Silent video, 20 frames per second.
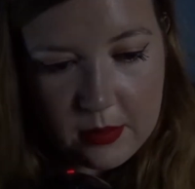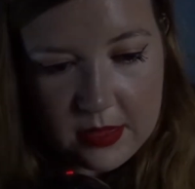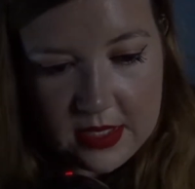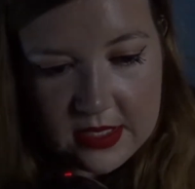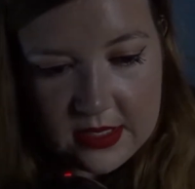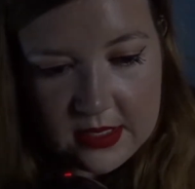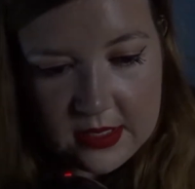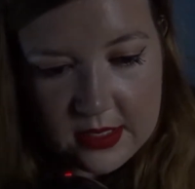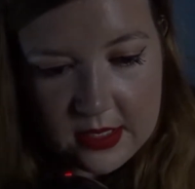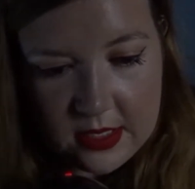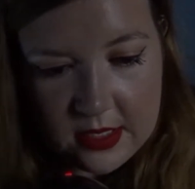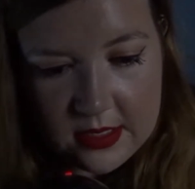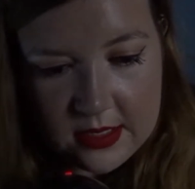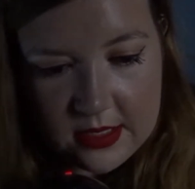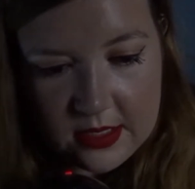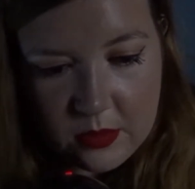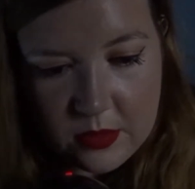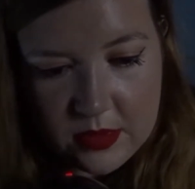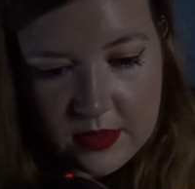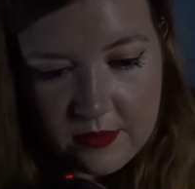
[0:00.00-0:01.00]
Mr.
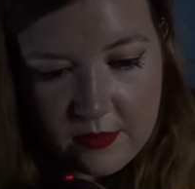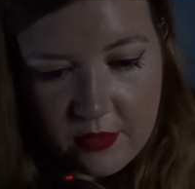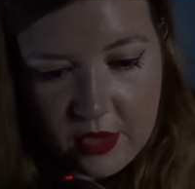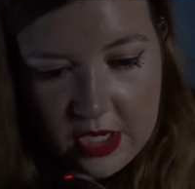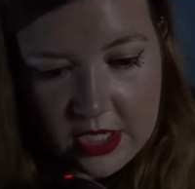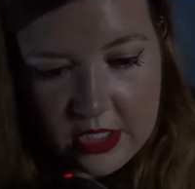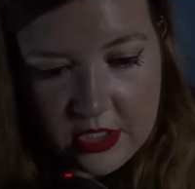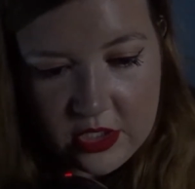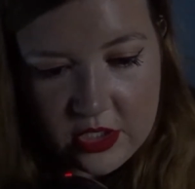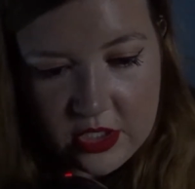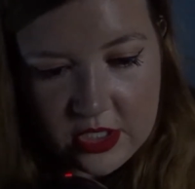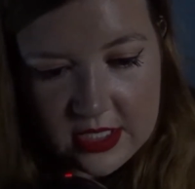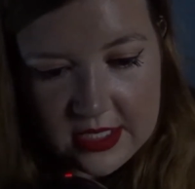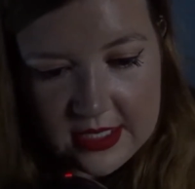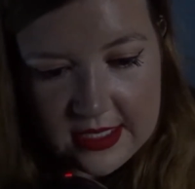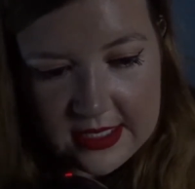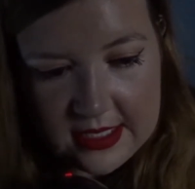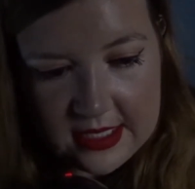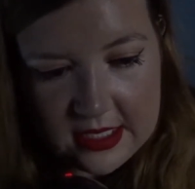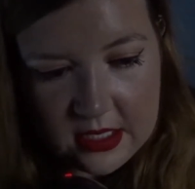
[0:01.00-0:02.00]
Dursley was enraged
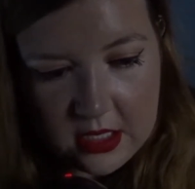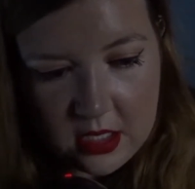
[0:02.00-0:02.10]
to see